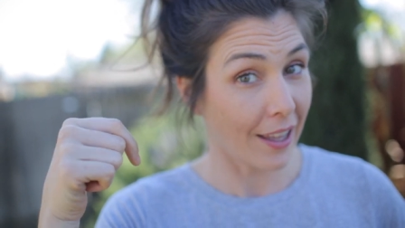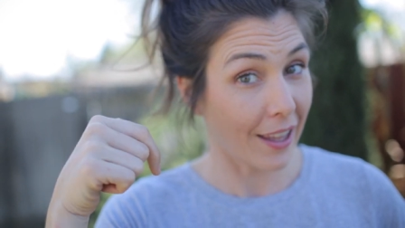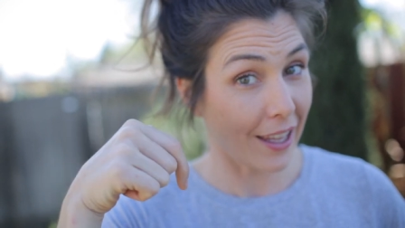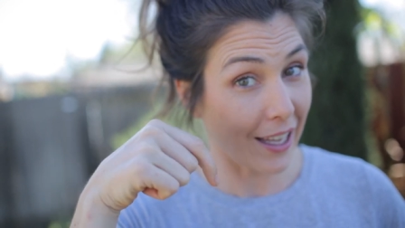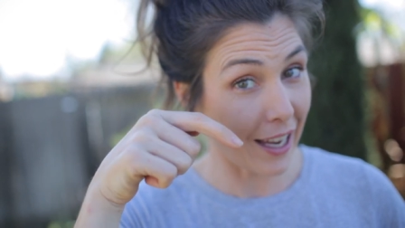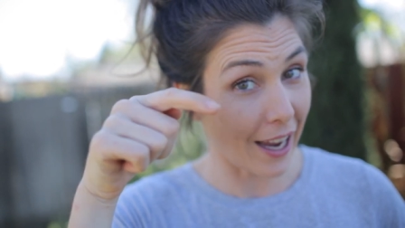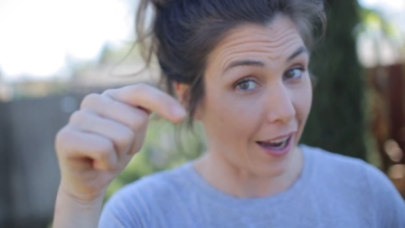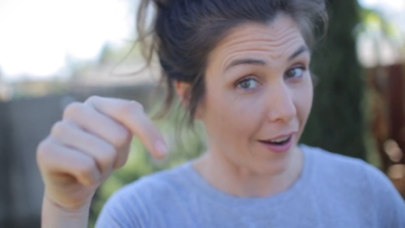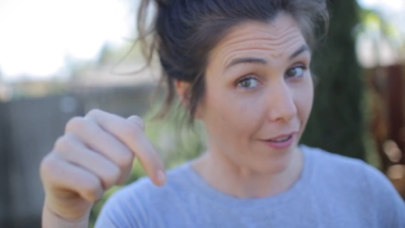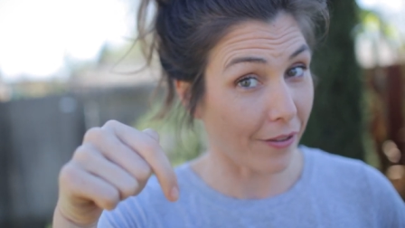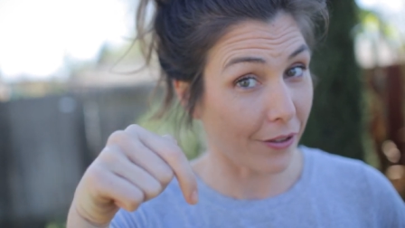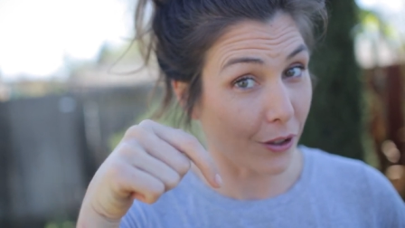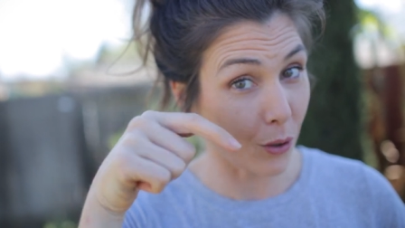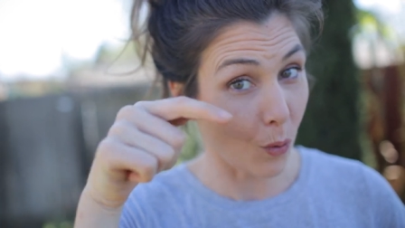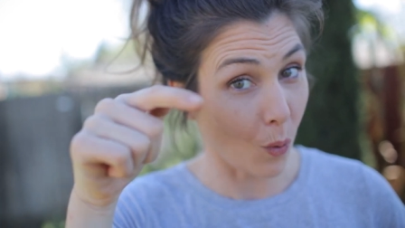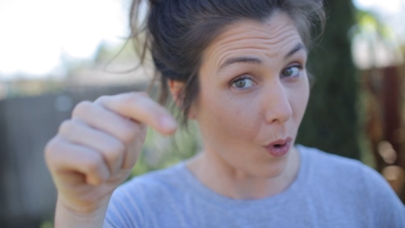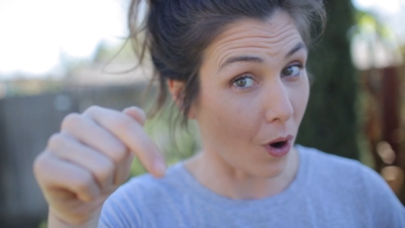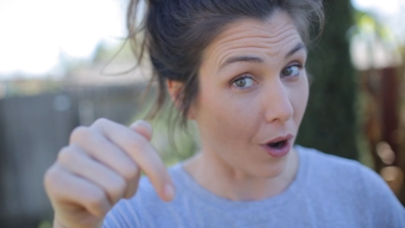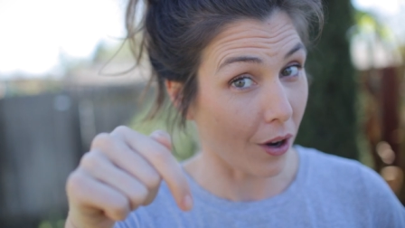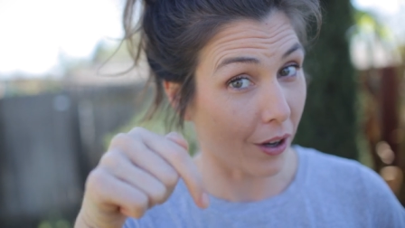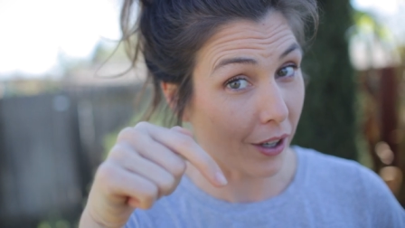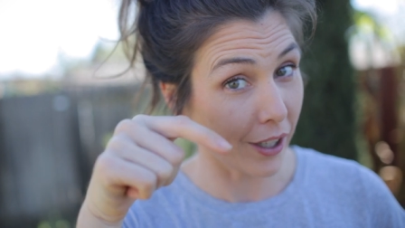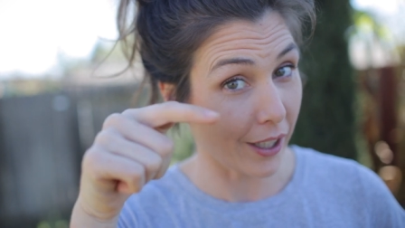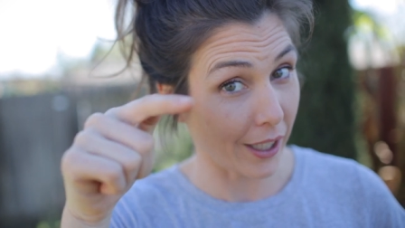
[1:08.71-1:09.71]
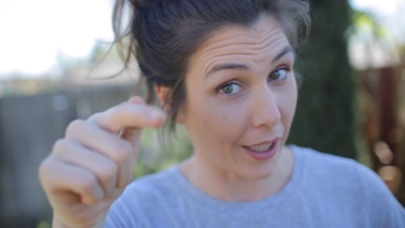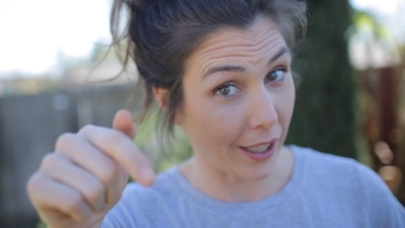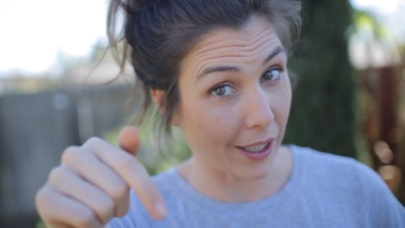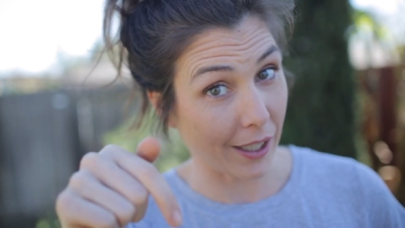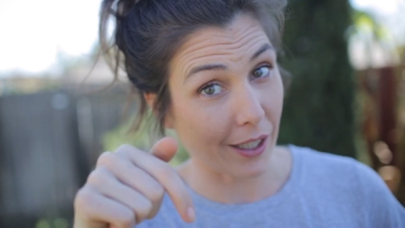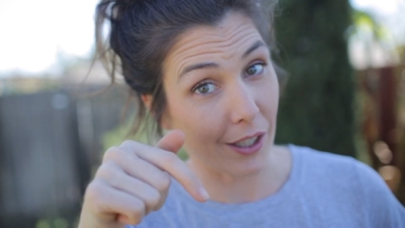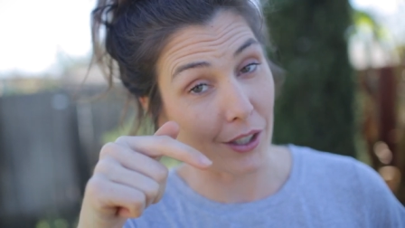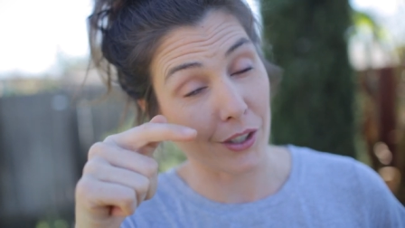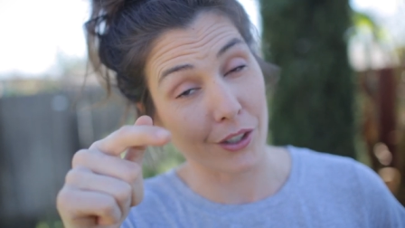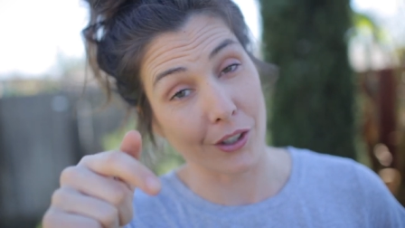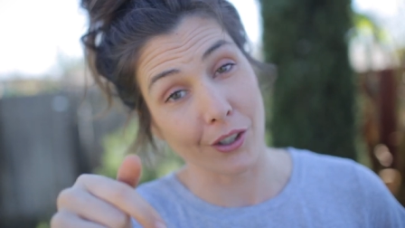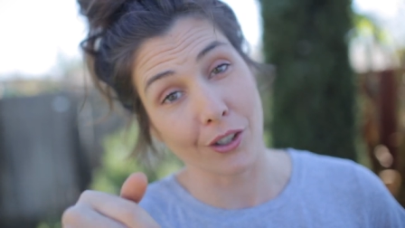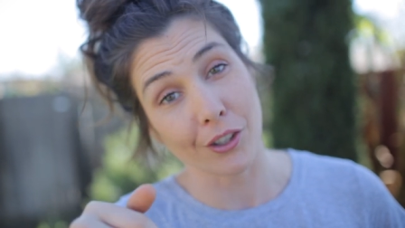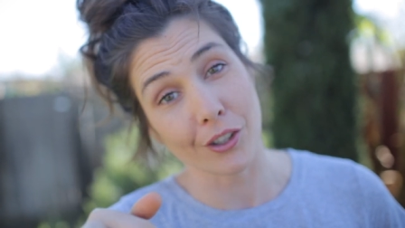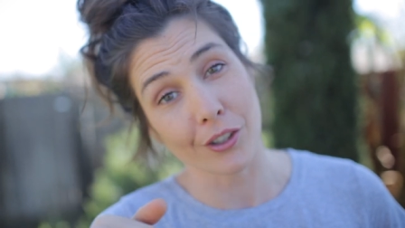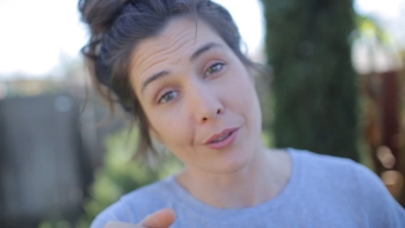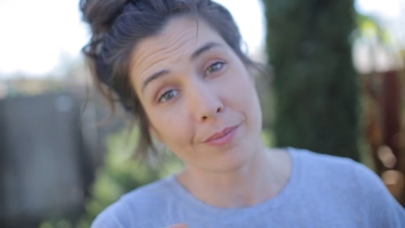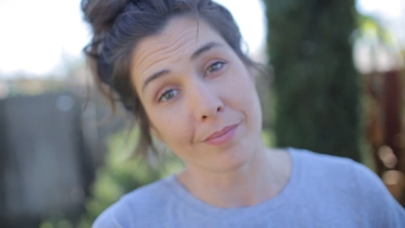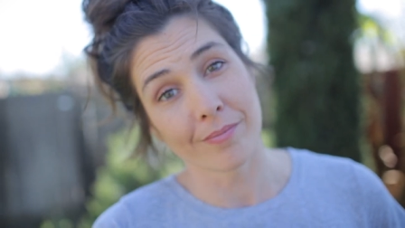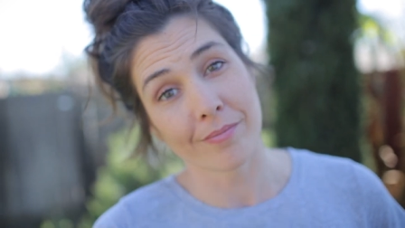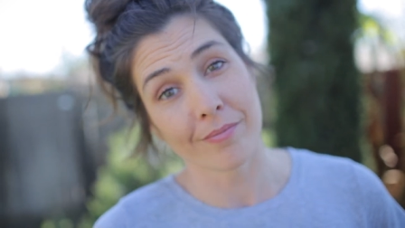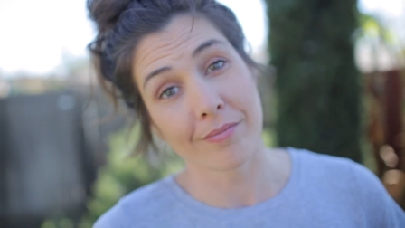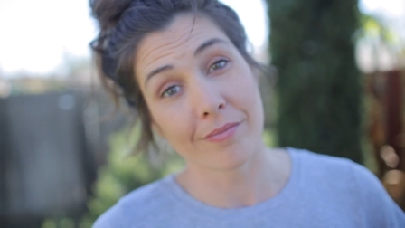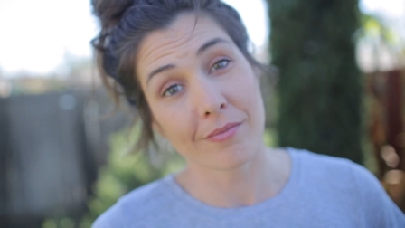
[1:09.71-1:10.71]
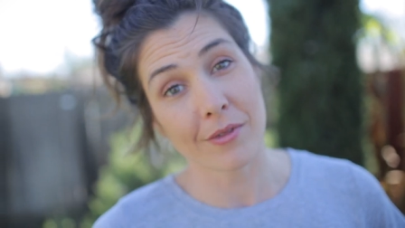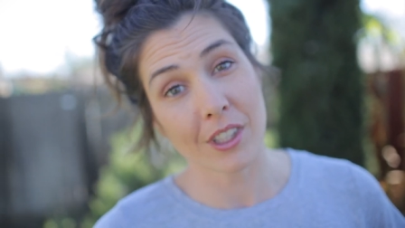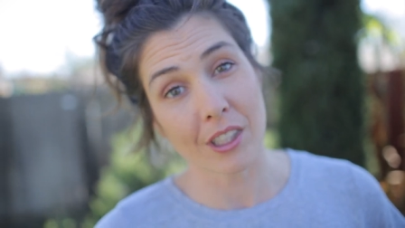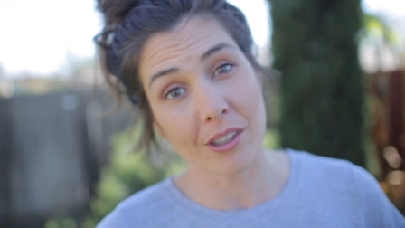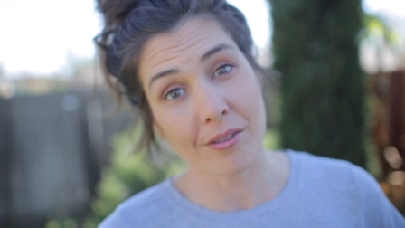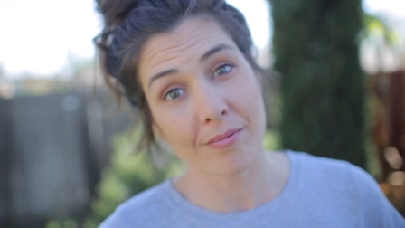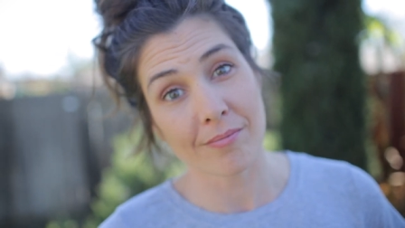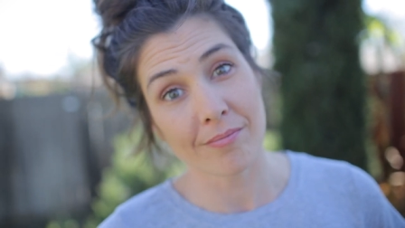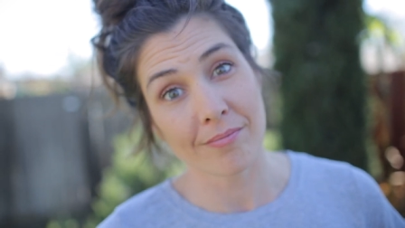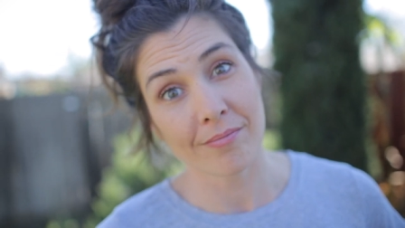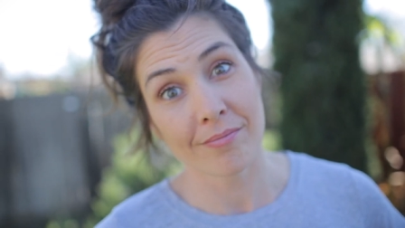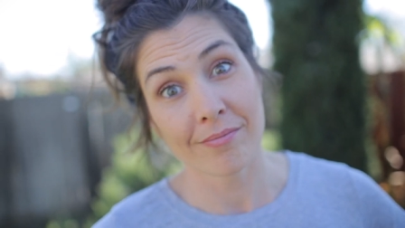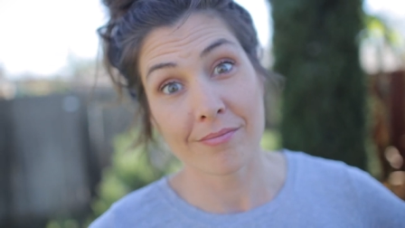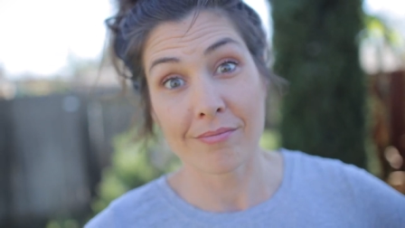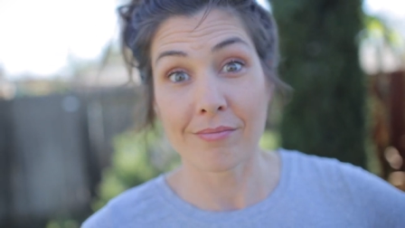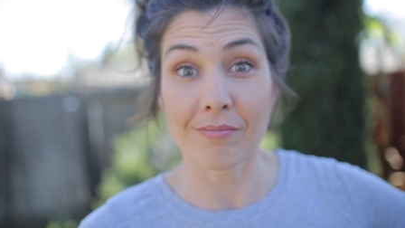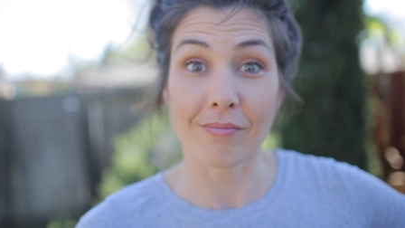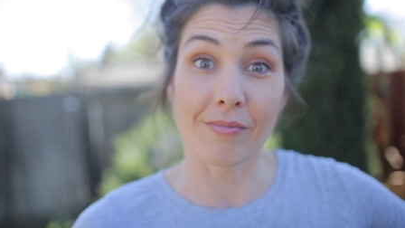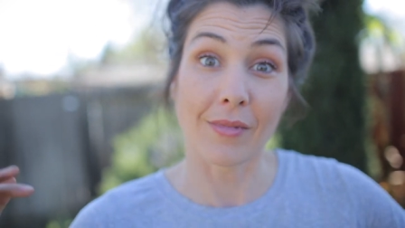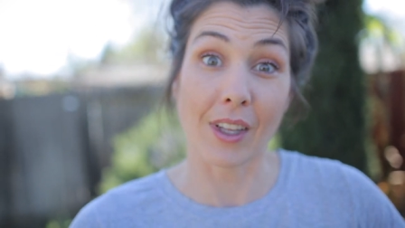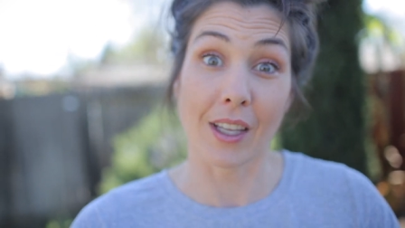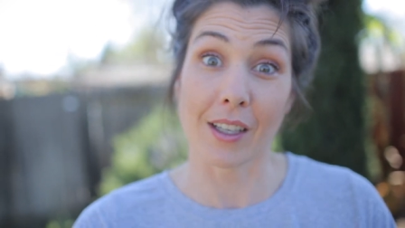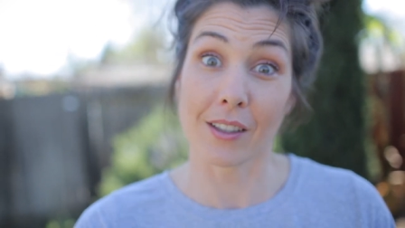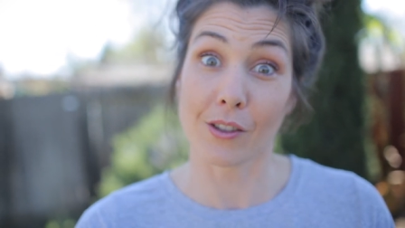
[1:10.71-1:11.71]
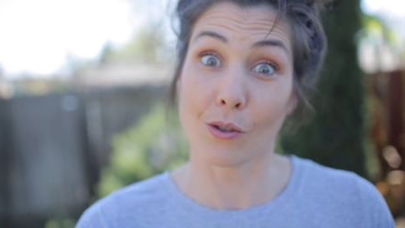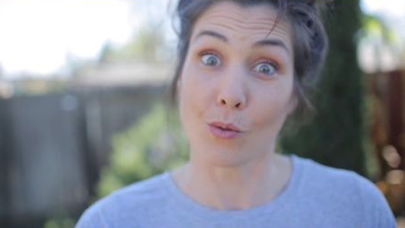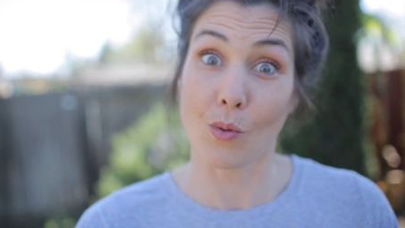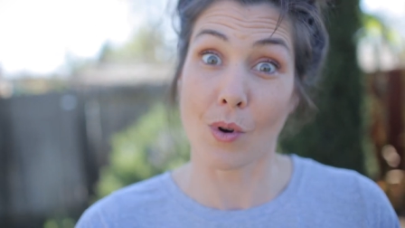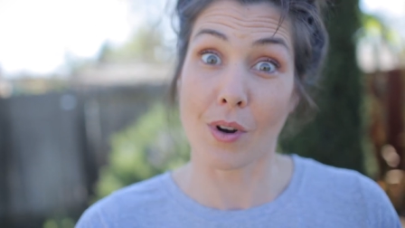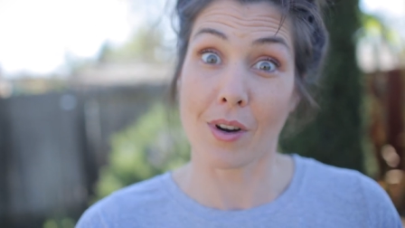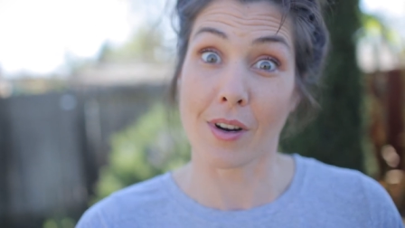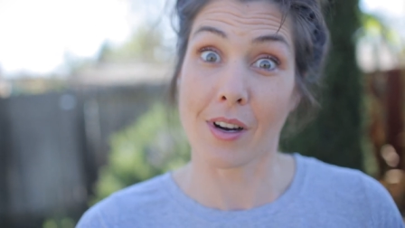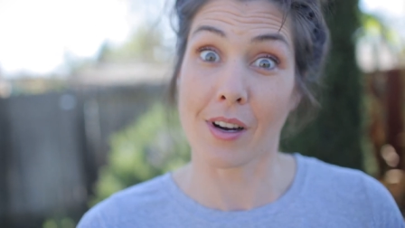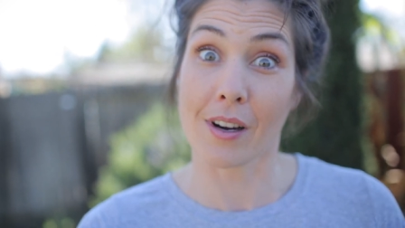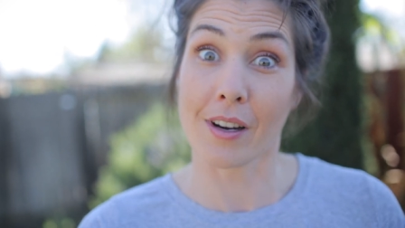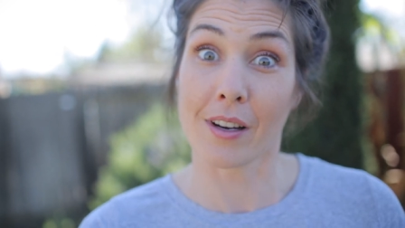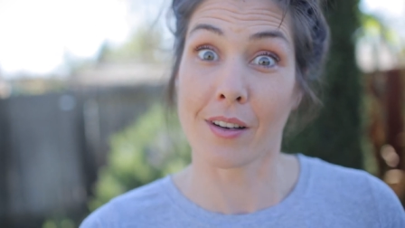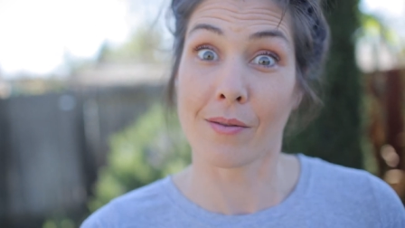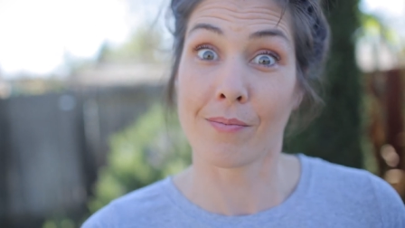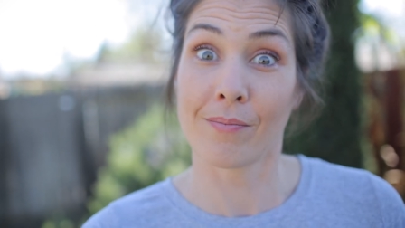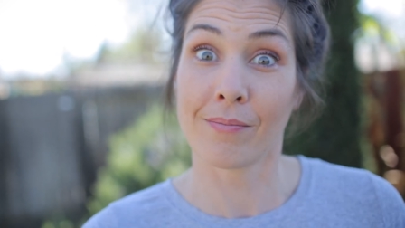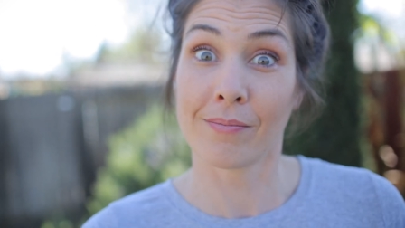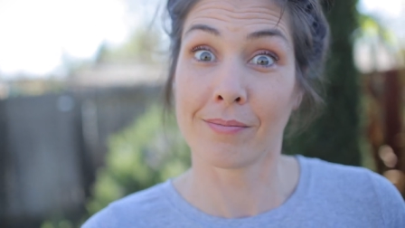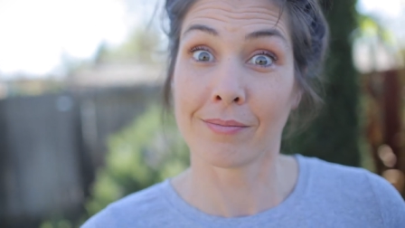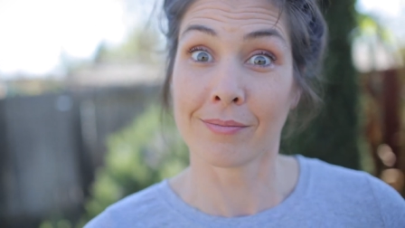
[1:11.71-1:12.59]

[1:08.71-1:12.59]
they have to walk in a circle. So that's why.